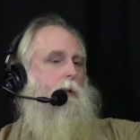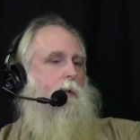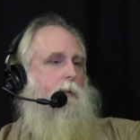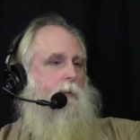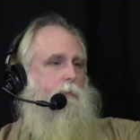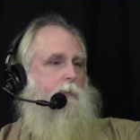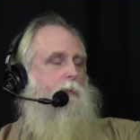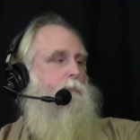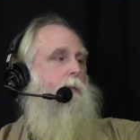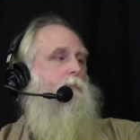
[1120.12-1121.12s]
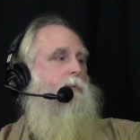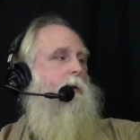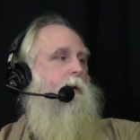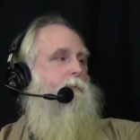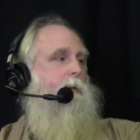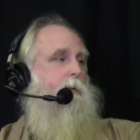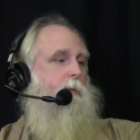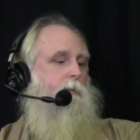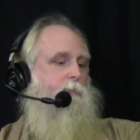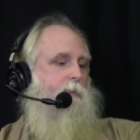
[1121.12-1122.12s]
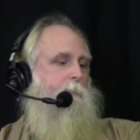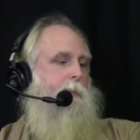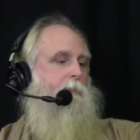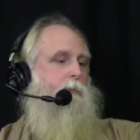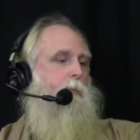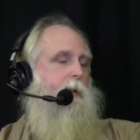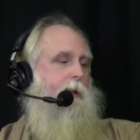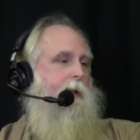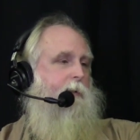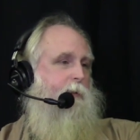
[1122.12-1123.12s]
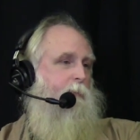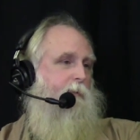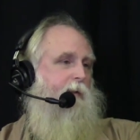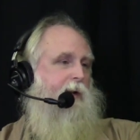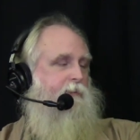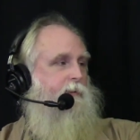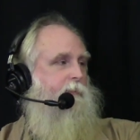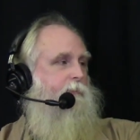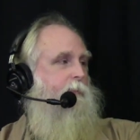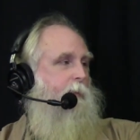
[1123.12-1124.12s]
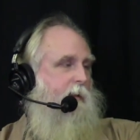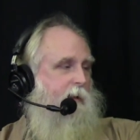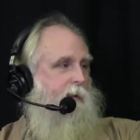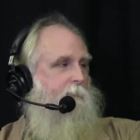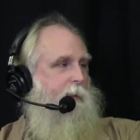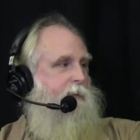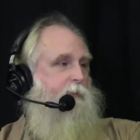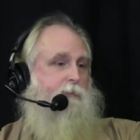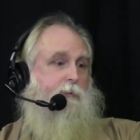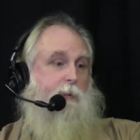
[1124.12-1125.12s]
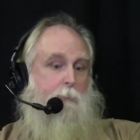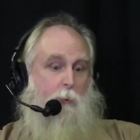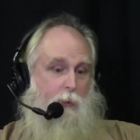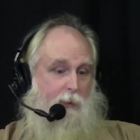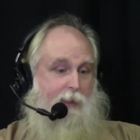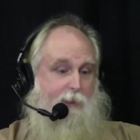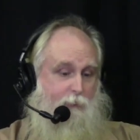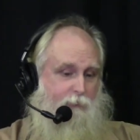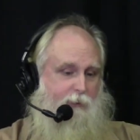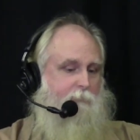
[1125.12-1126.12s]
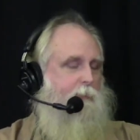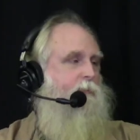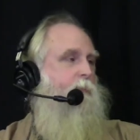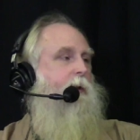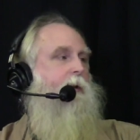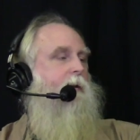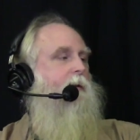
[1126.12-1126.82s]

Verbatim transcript: but is, so is Russian nesting dolls. It depends on what layer you have access to. Yeah. But there's still more layers in yeah. between.